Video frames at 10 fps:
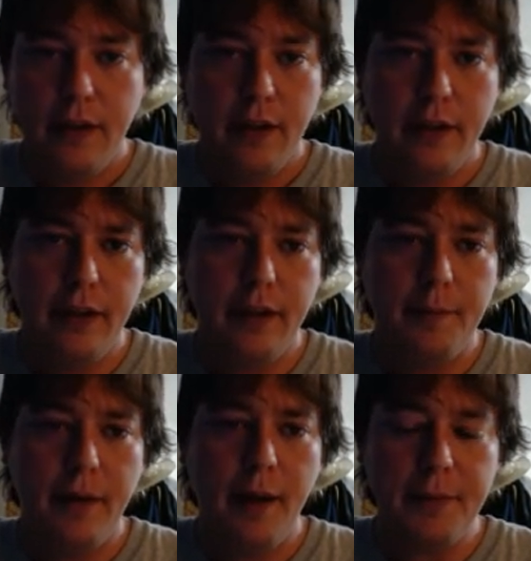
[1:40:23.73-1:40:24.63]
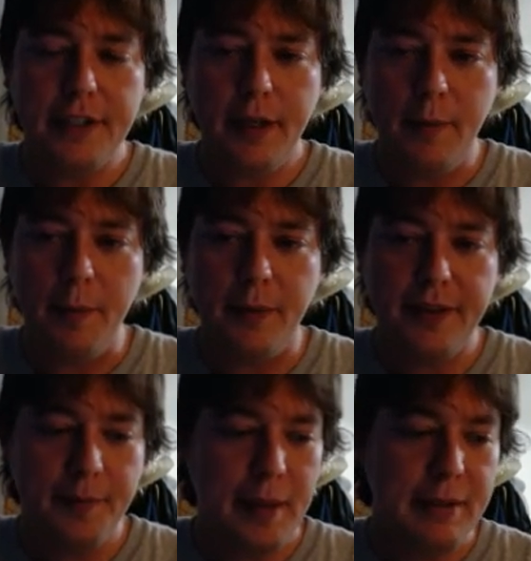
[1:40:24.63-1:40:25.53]
I'm gonna come up
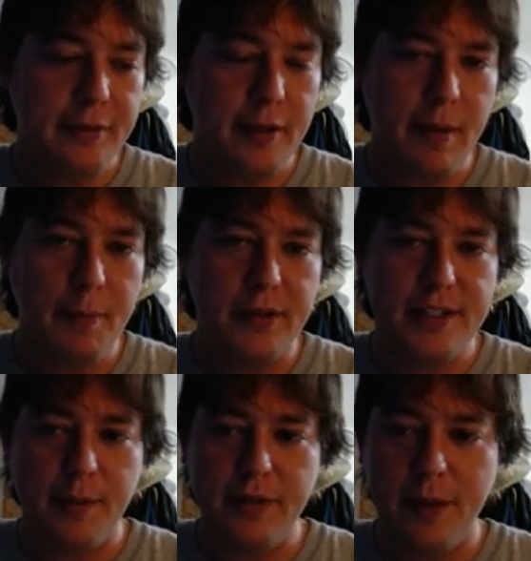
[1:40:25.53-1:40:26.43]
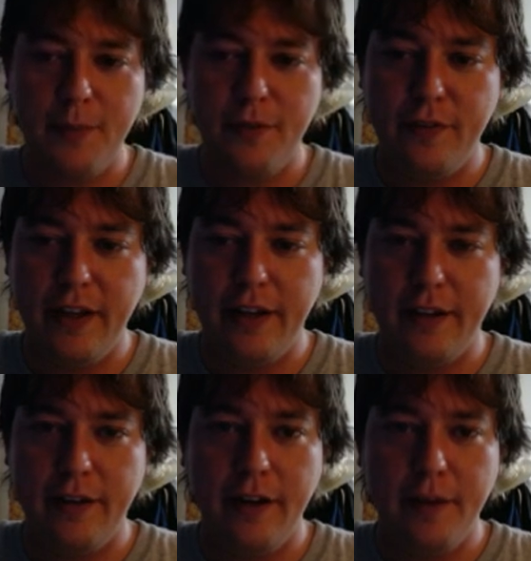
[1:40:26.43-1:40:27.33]
with, maybe I'll come up with some type
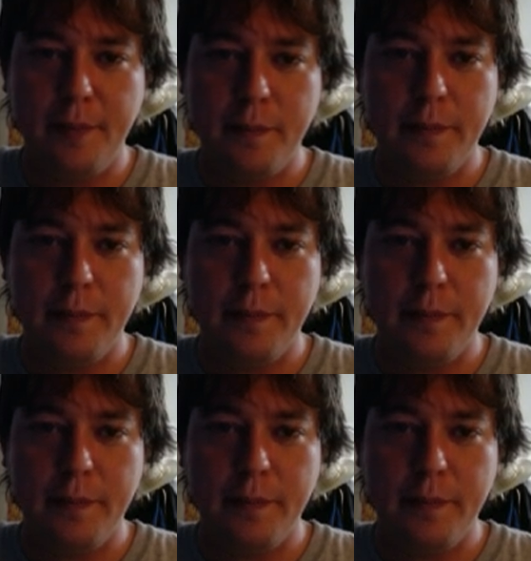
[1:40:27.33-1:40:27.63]
of